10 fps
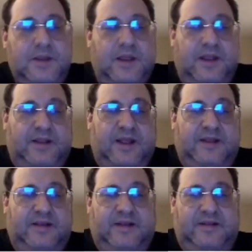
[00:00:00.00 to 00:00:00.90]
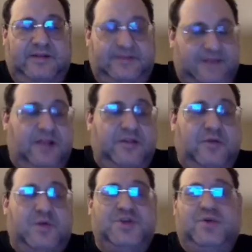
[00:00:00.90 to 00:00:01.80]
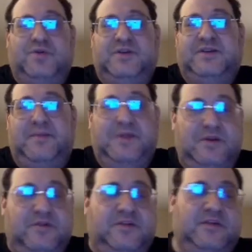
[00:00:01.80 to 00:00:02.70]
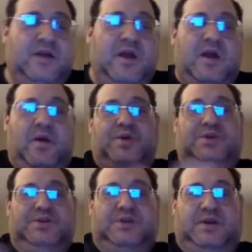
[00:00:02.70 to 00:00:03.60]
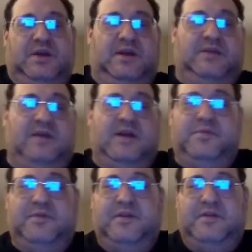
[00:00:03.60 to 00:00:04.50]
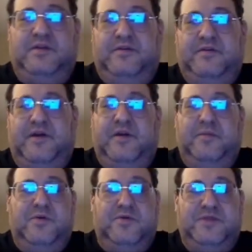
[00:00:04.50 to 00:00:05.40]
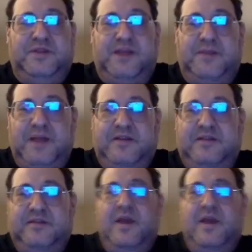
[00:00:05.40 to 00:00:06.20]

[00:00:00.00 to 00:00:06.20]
it tells you which content type it uses, which it exports as a variable content type latest,